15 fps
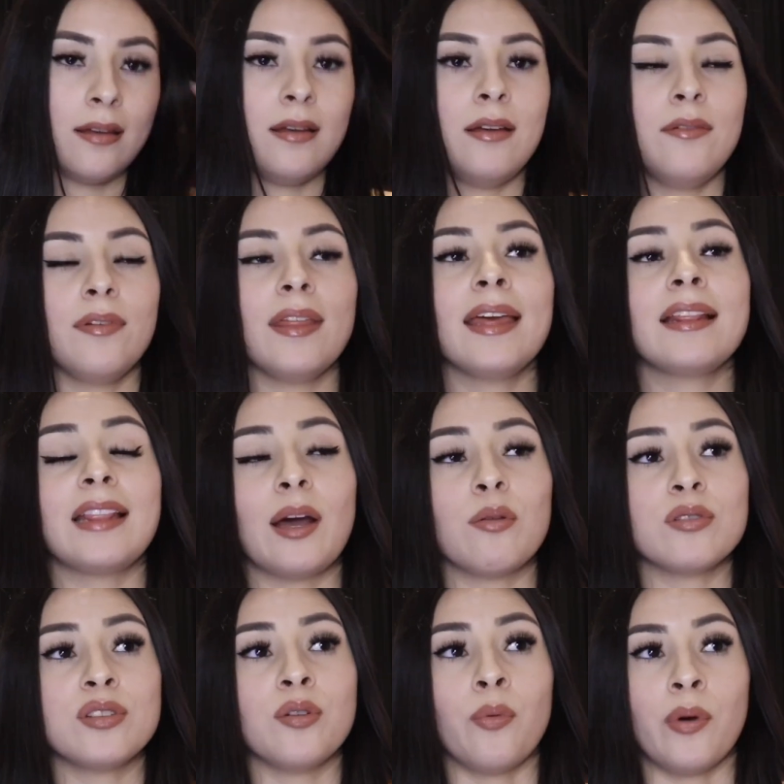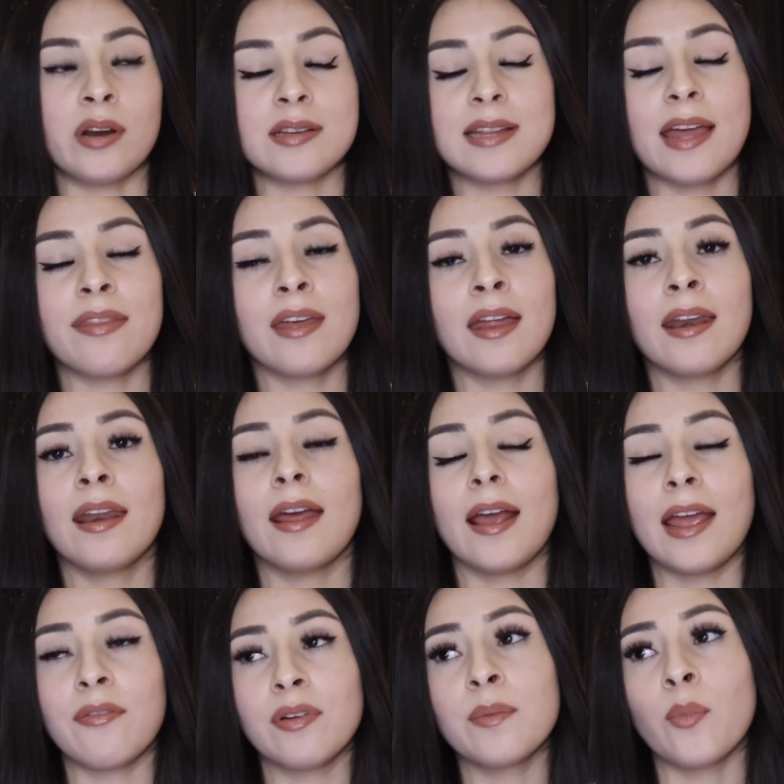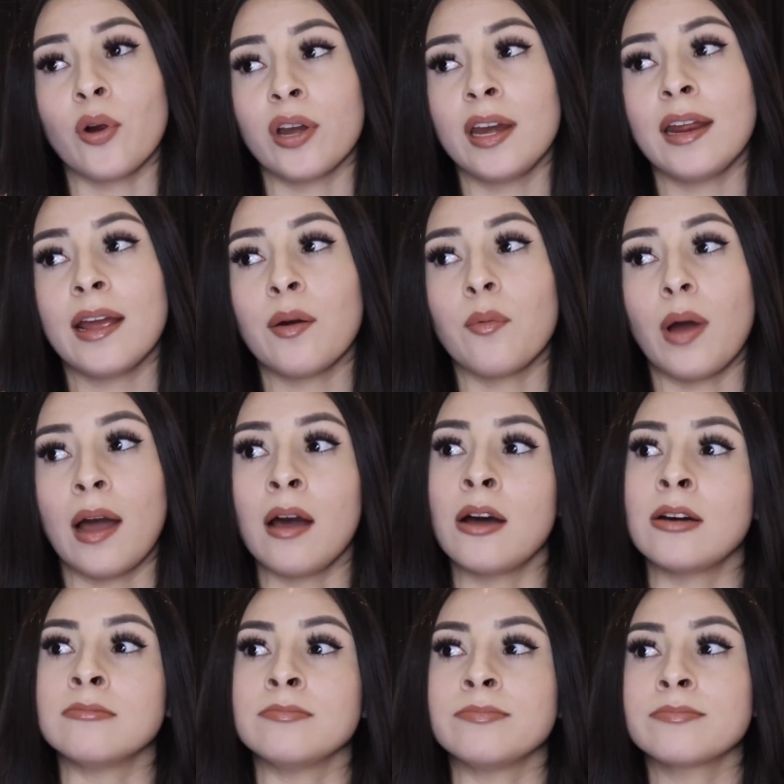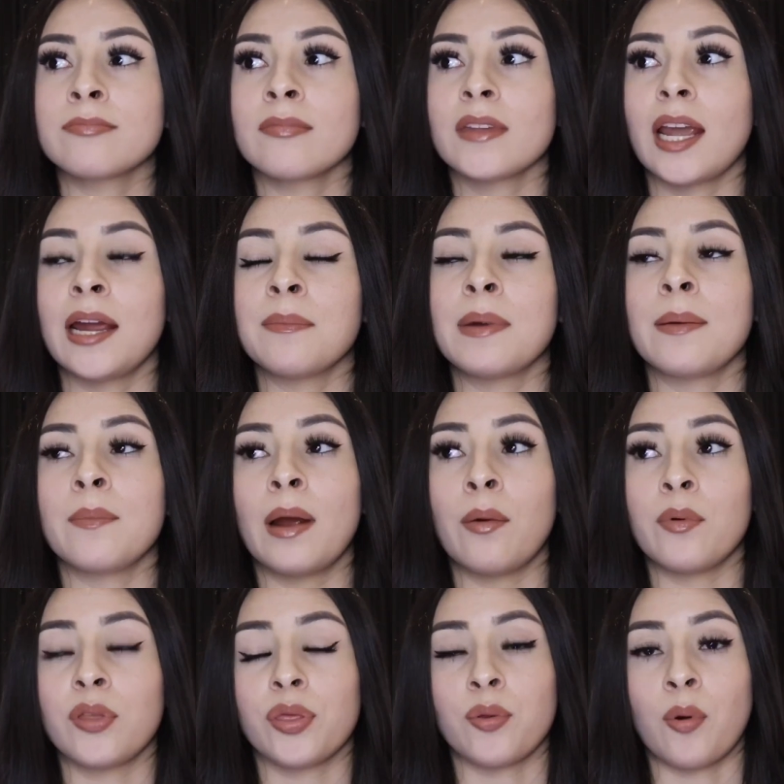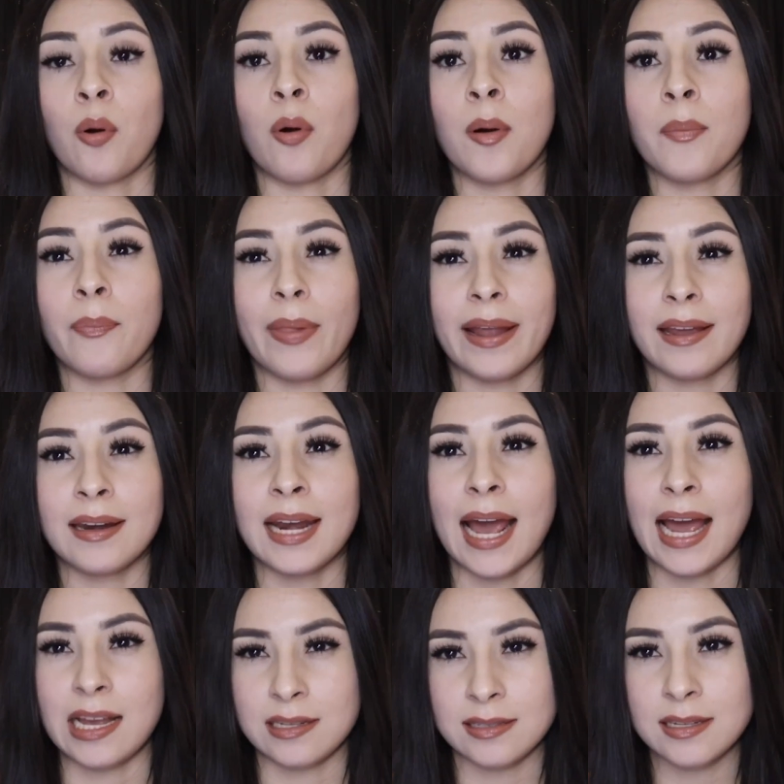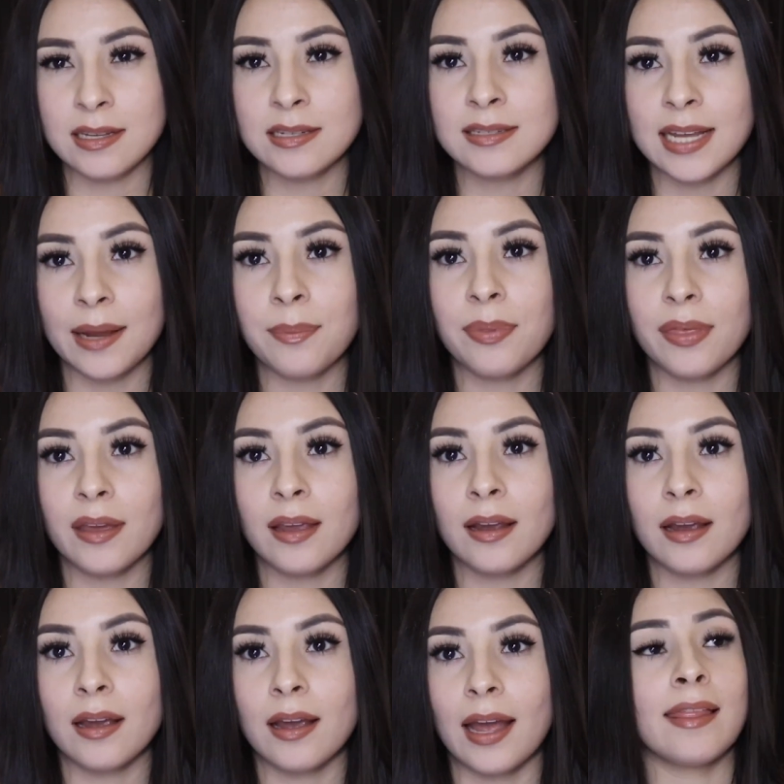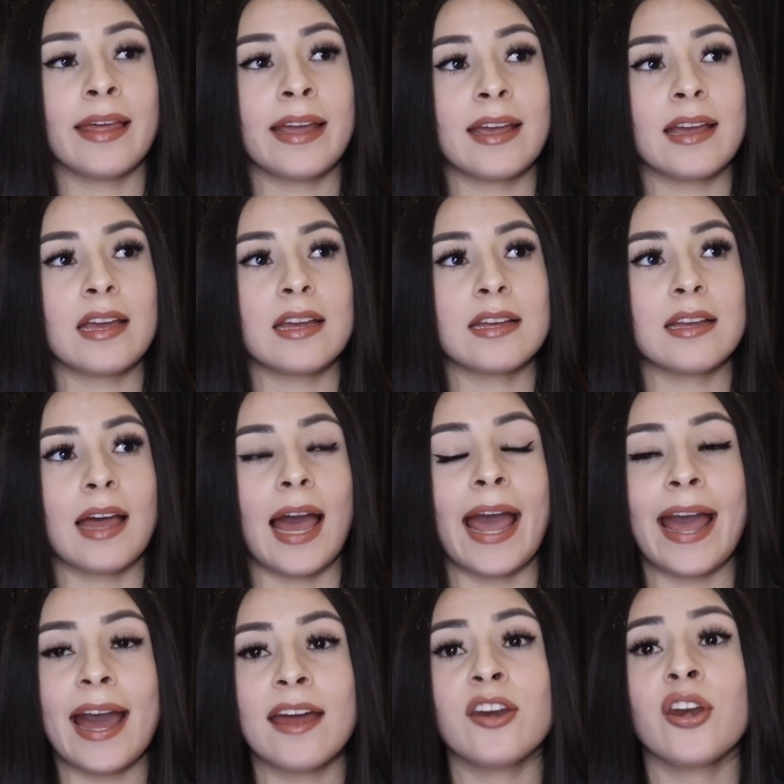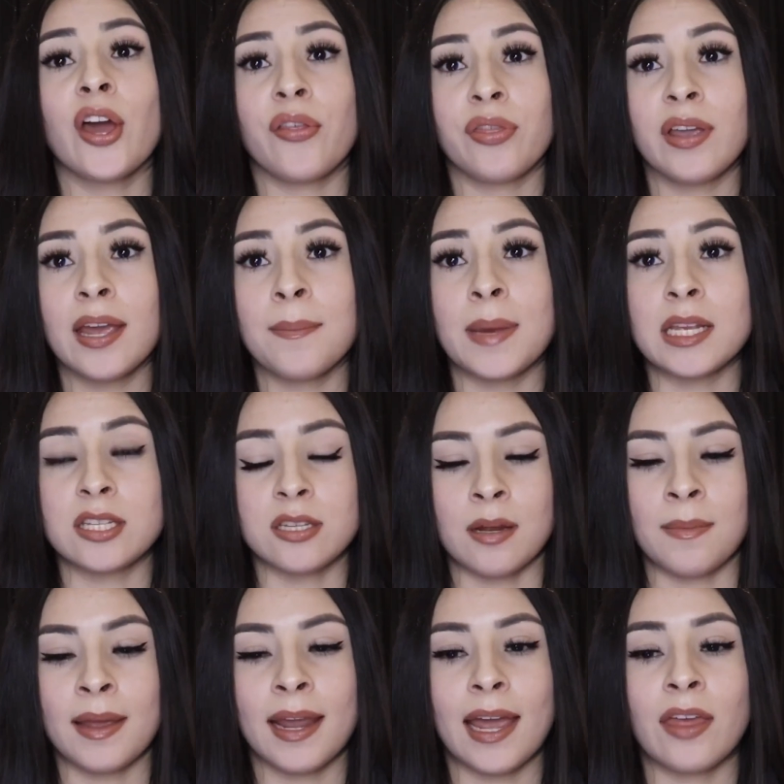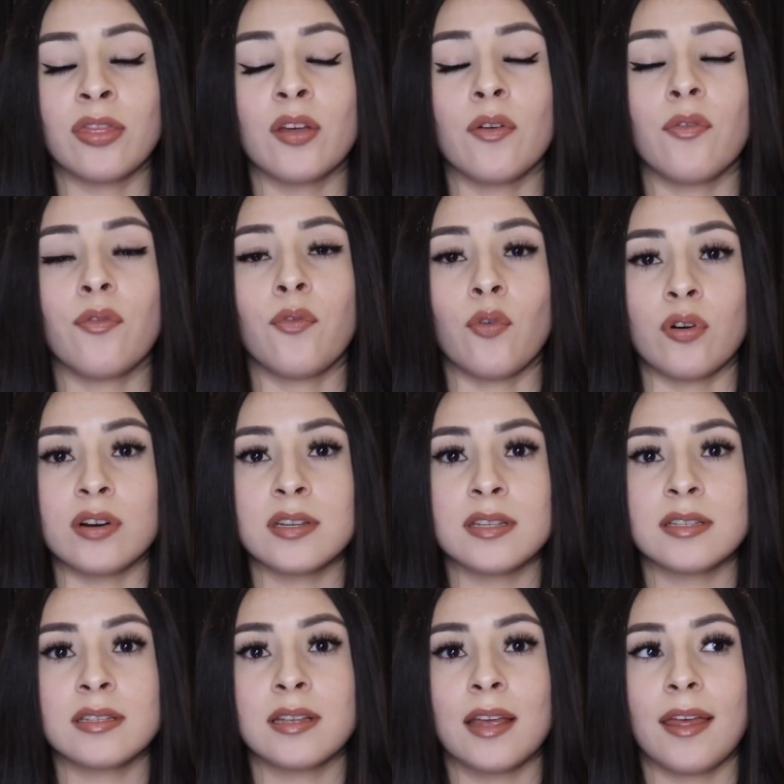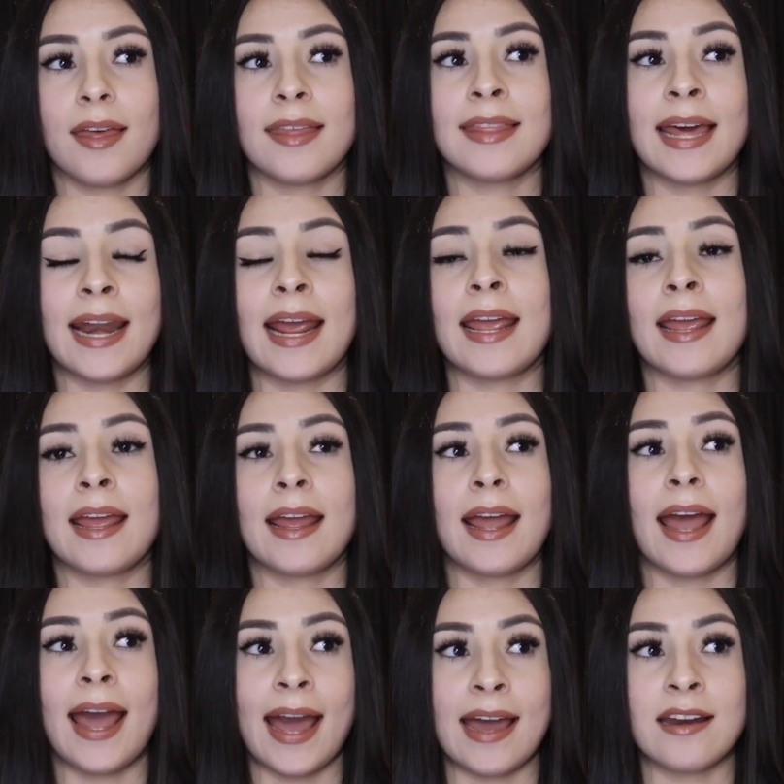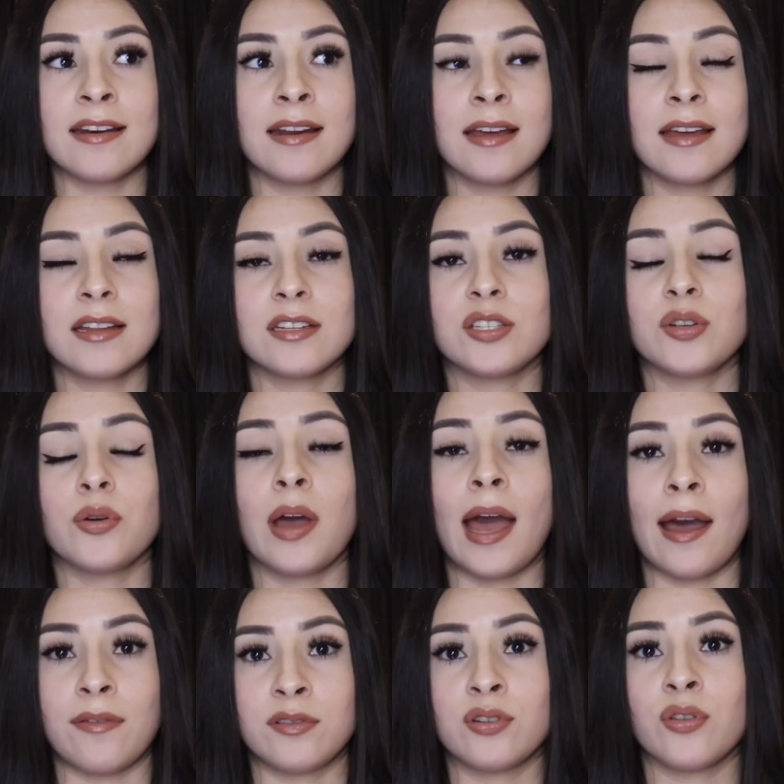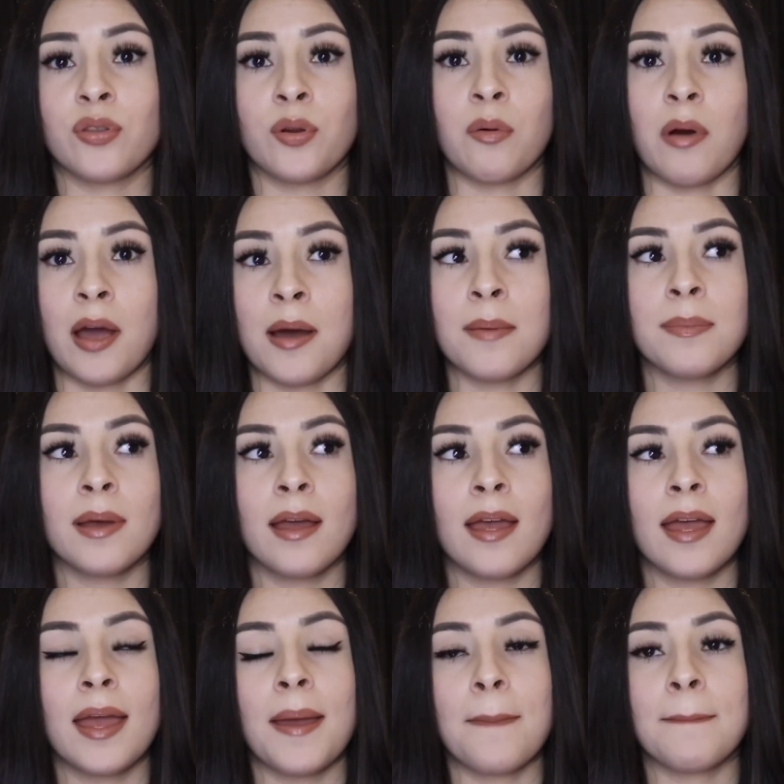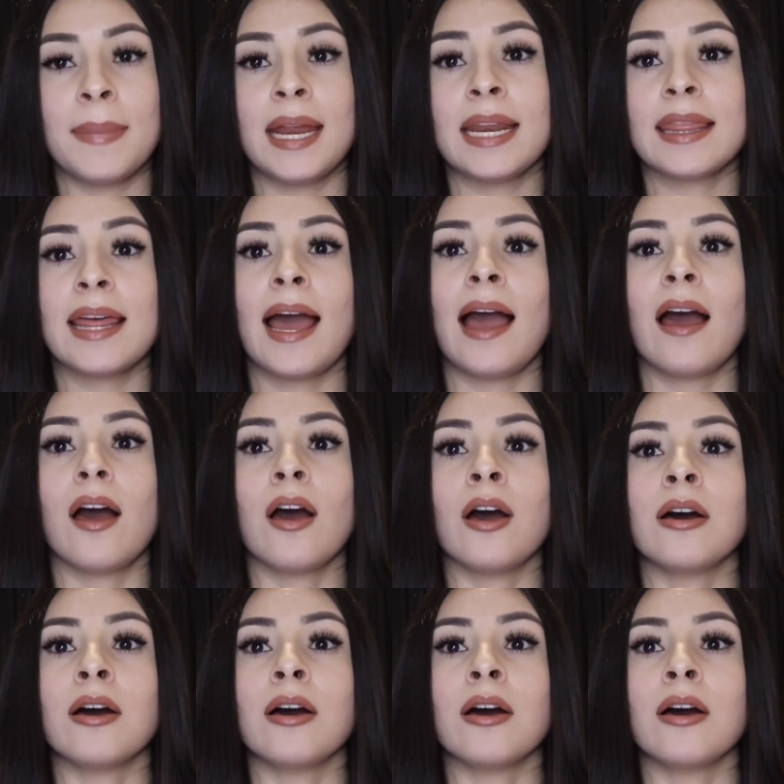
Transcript: I feel like that was the worst. And then every morning, I remember I would throw up like an acid type thing. Like I had nothing in my stomach, and the force that I had to have to throw up made that